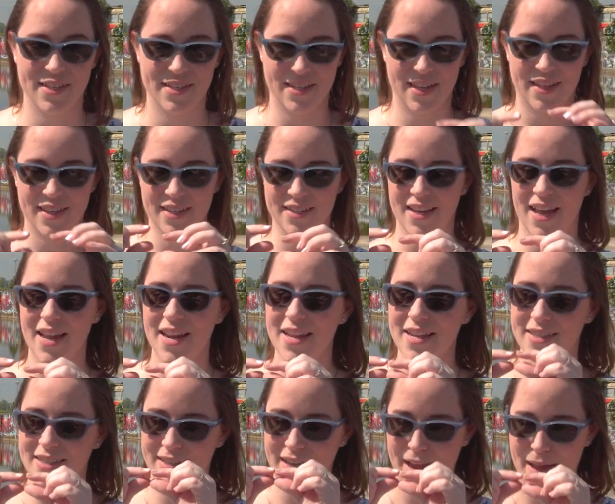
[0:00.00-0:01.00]
It's like the
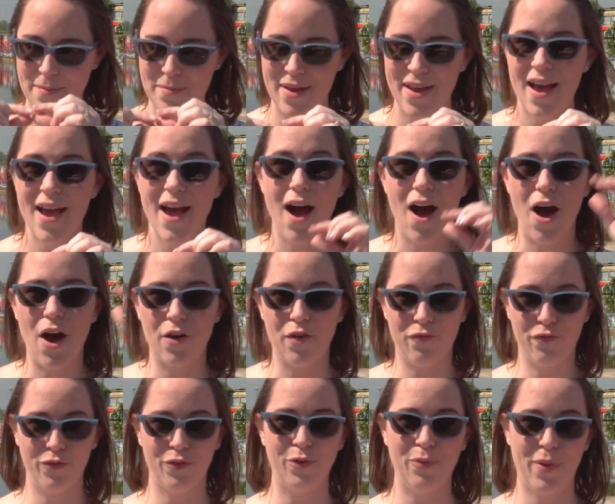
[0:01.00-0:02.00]
tiniest type on a
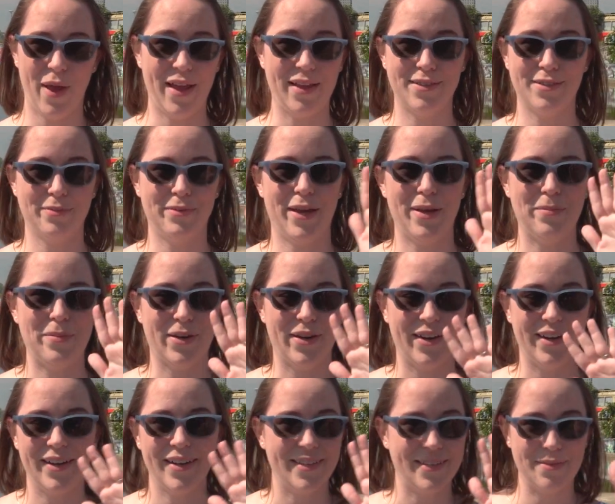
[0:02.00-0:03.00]
full page of
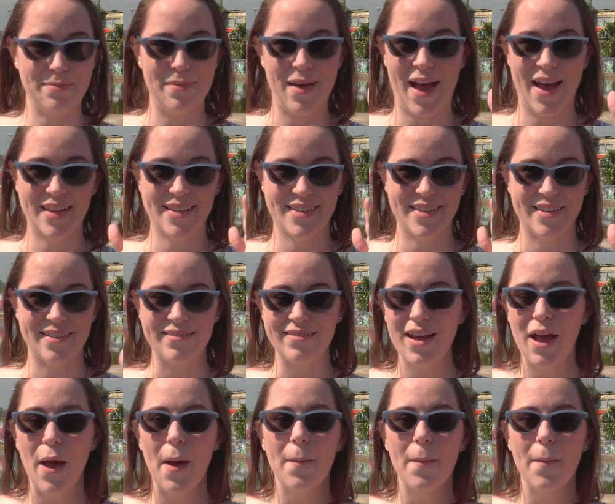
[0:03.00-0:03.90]
paper. It's massive.